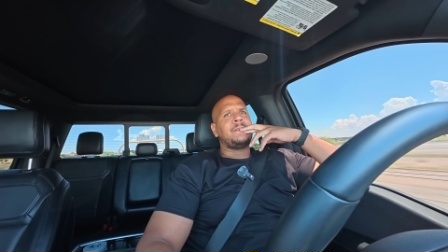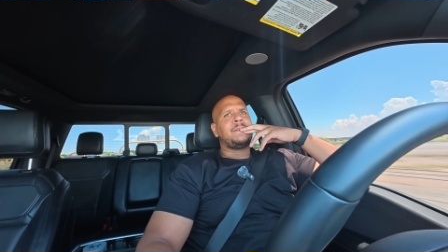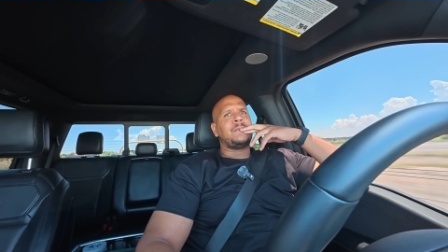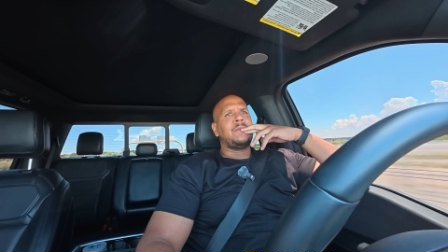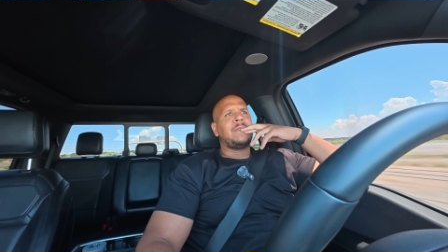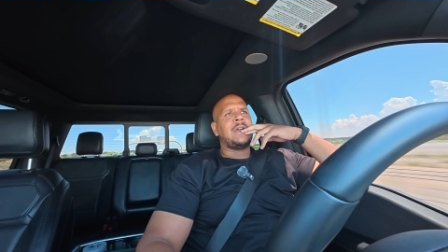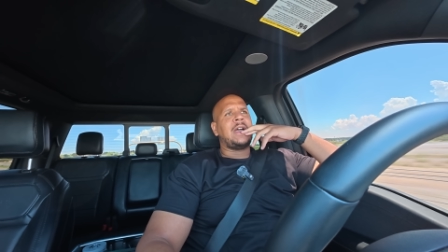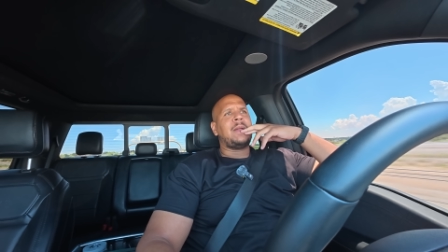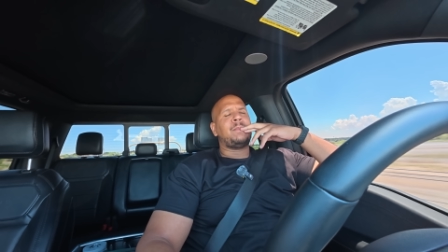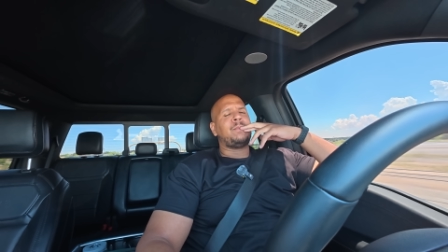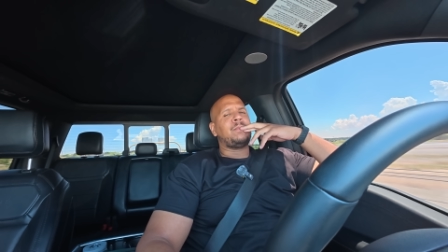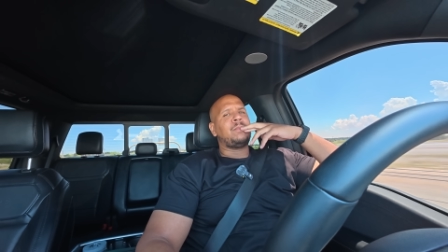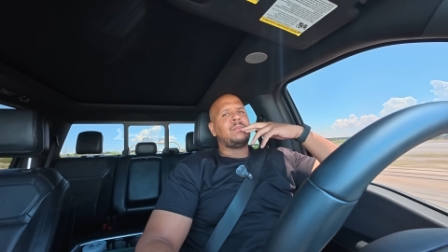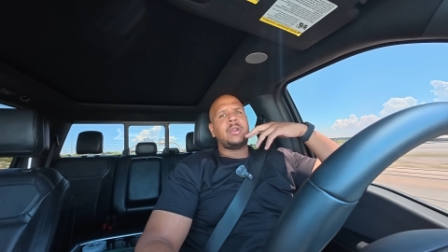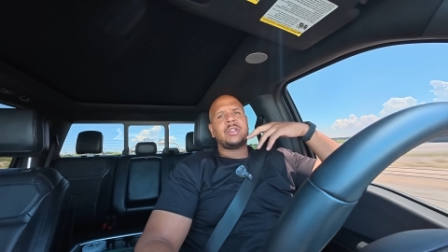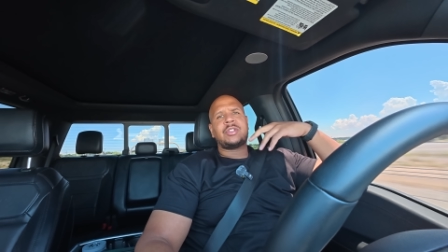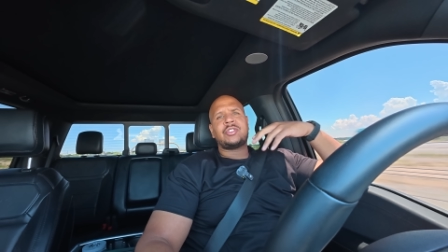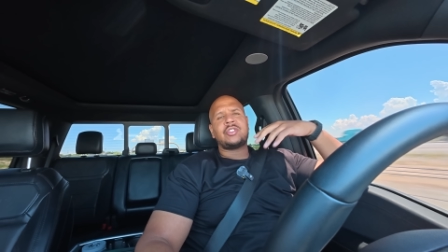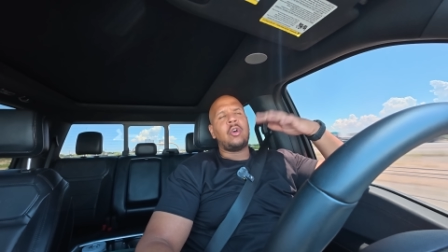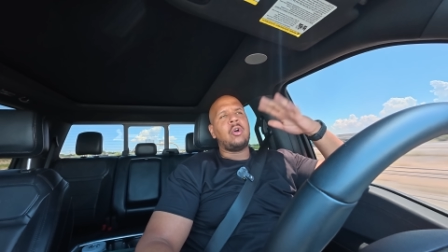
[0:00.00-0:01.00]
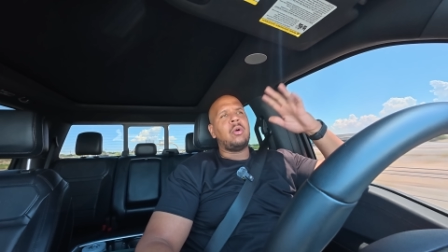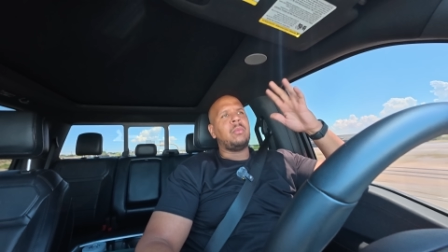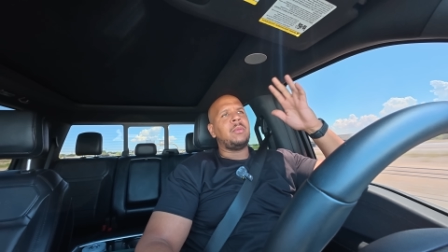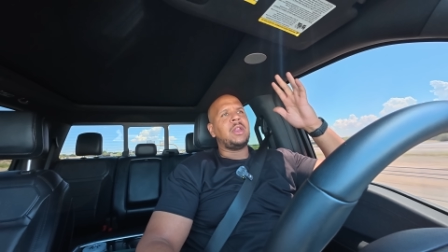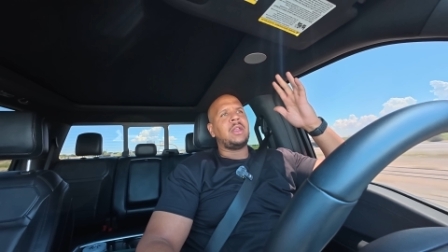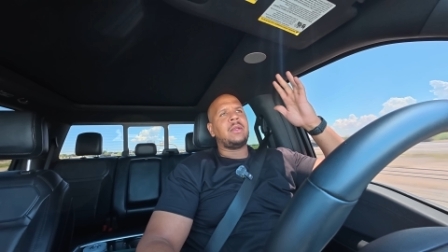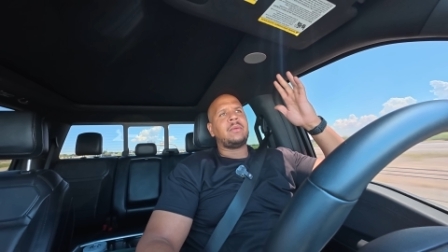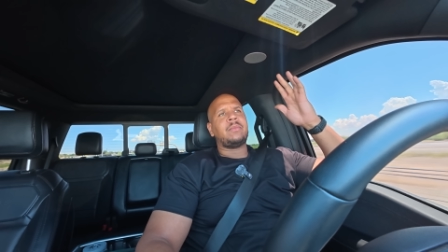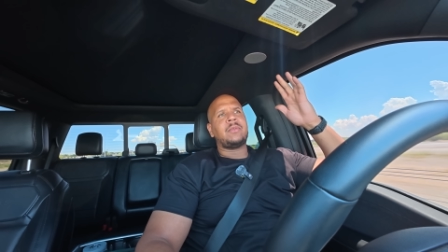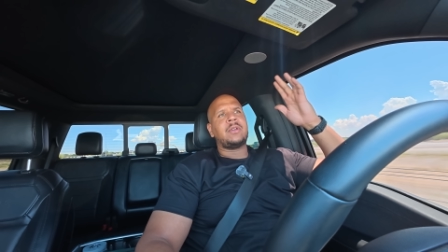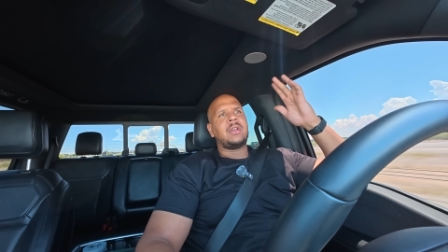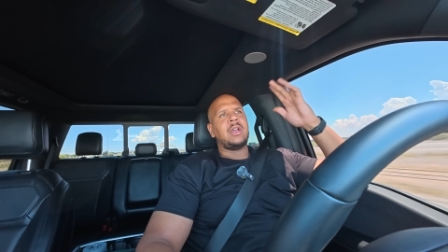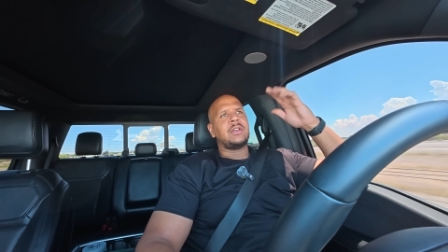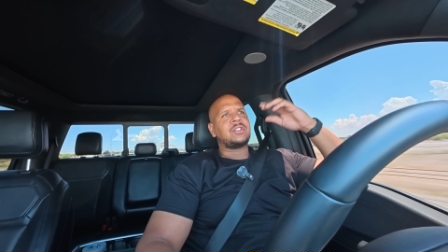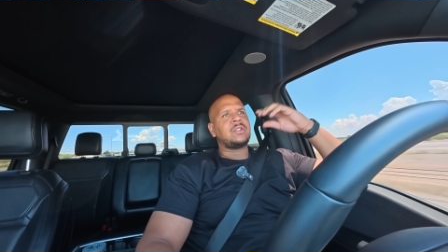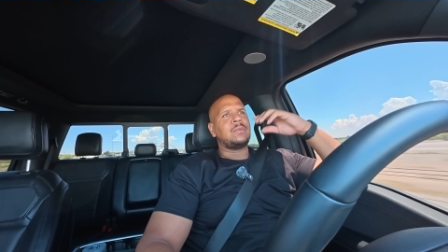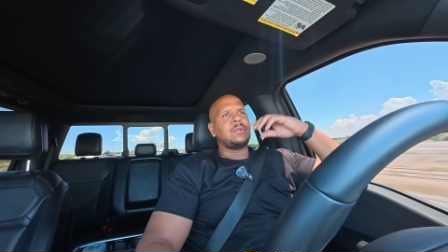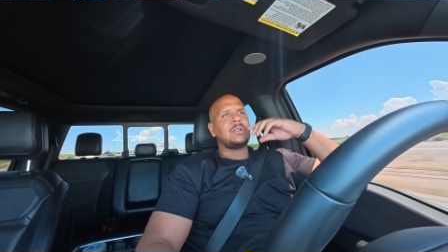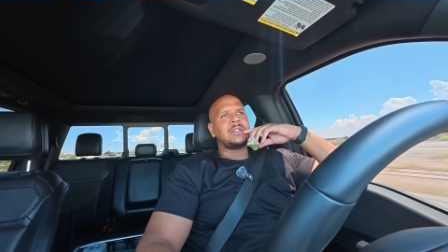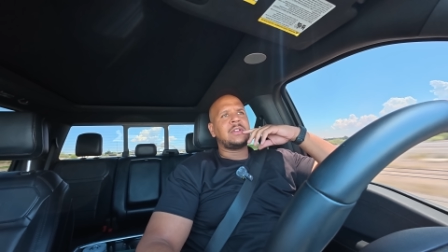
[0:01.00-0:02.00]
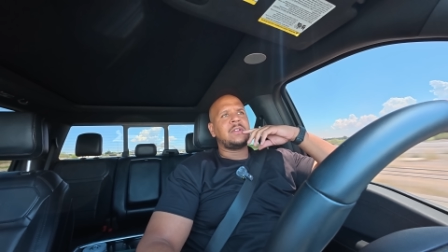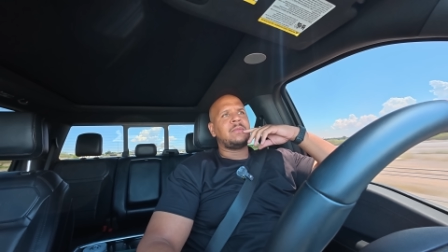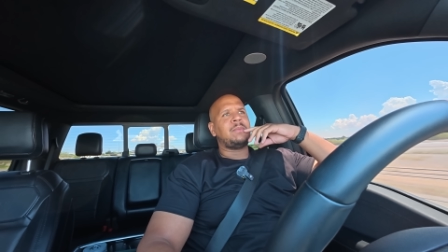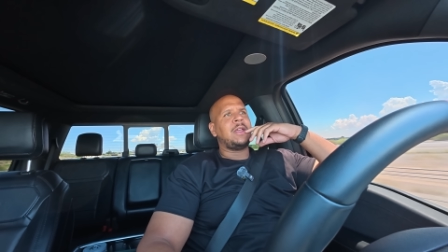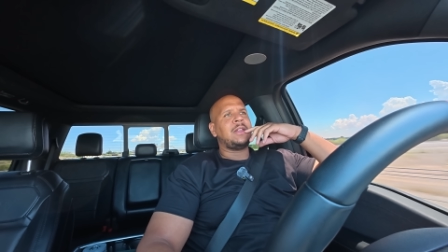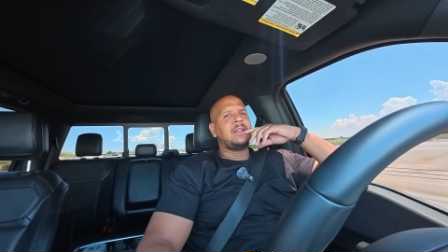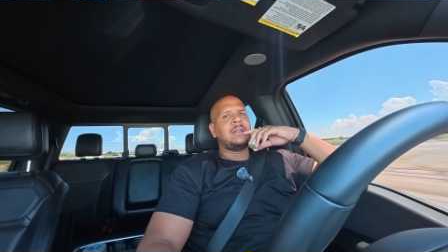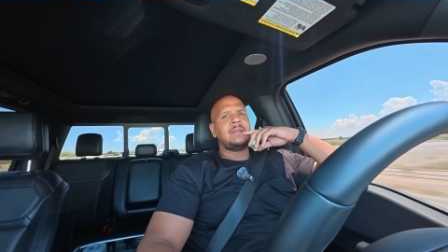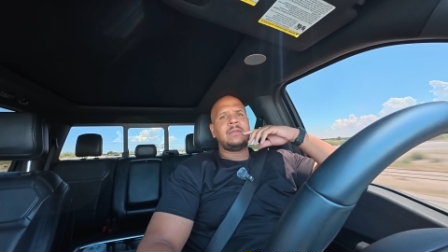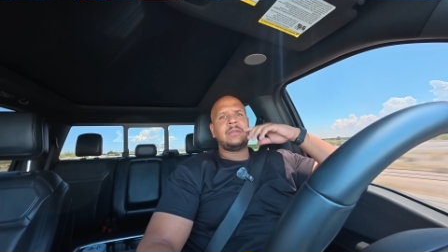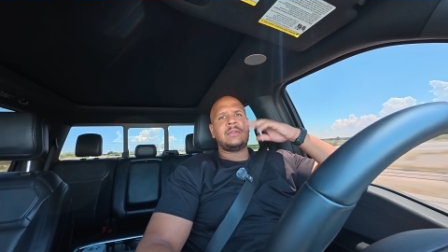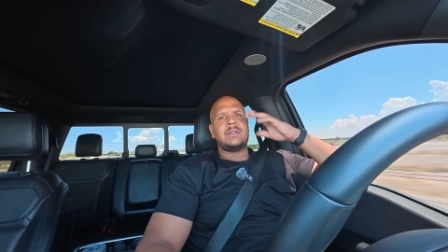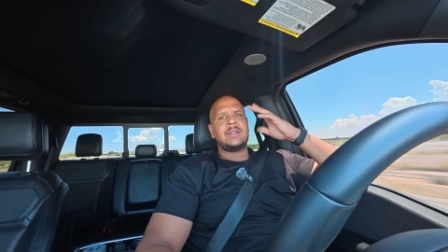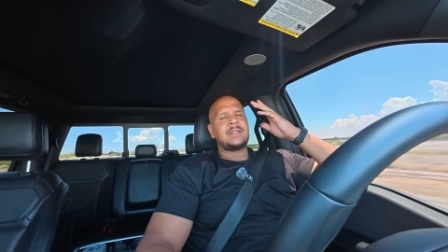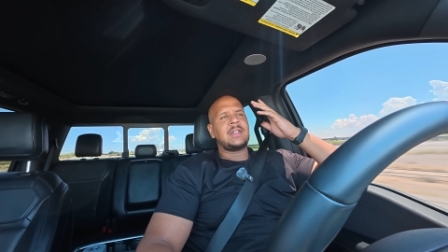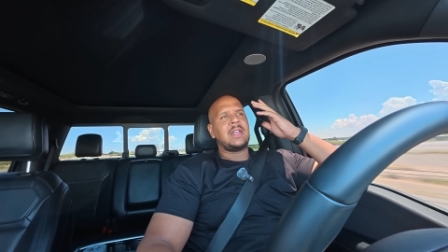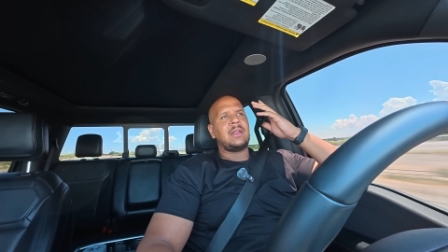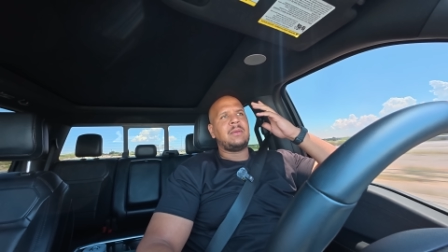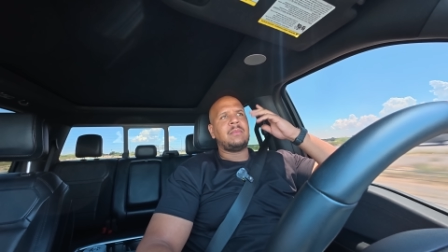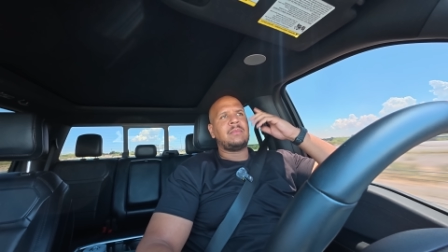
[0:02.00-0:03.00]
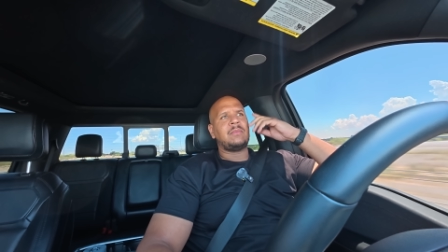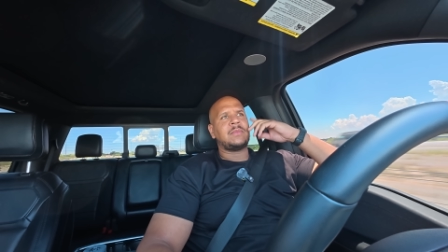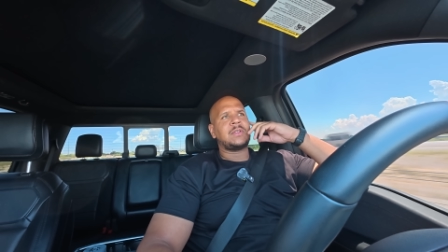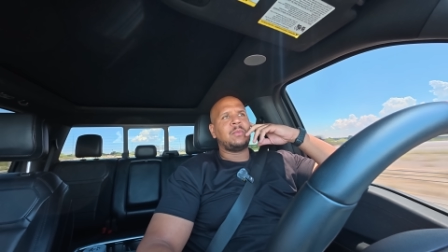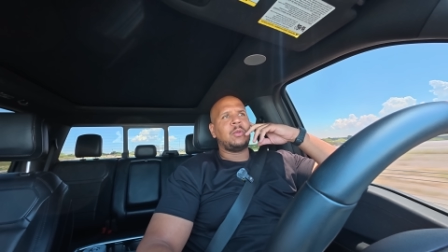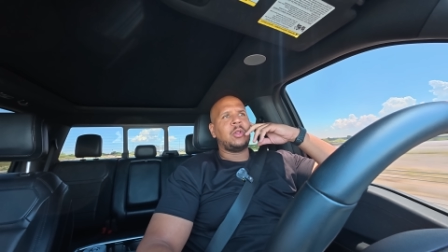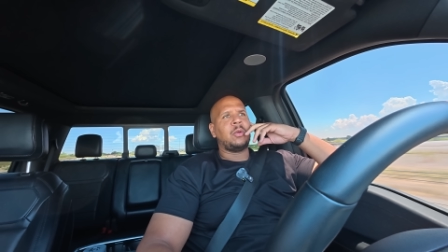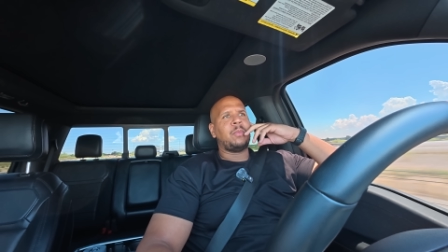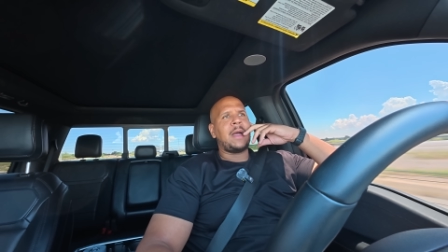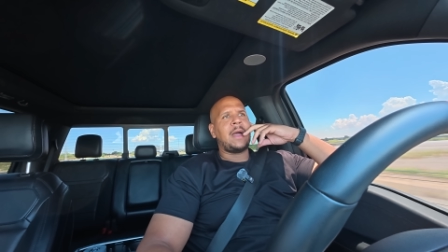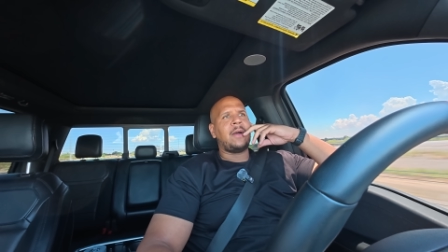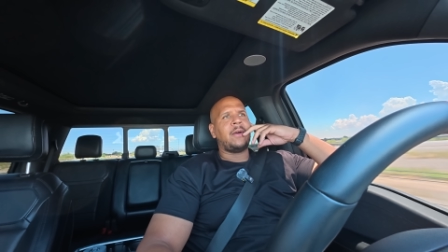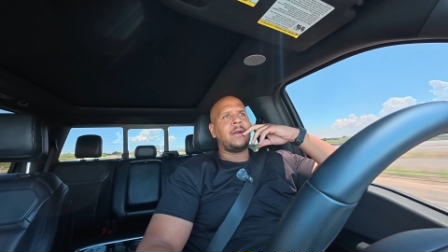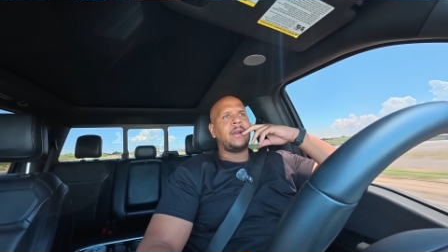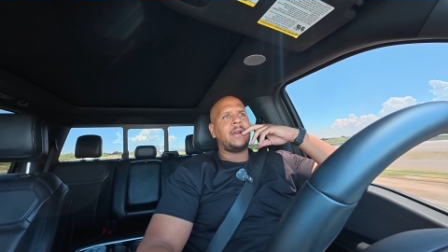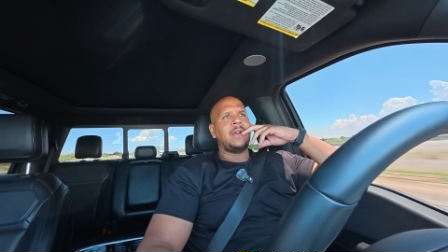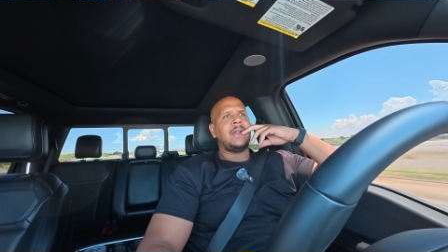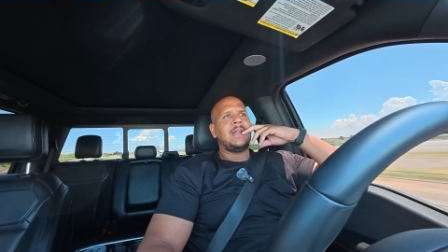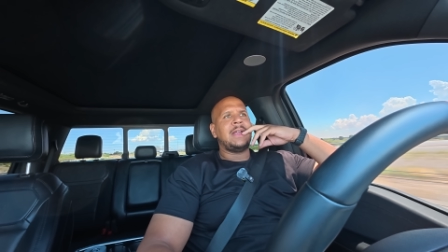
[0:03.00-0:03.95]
we've got so many customers that have made the similar power,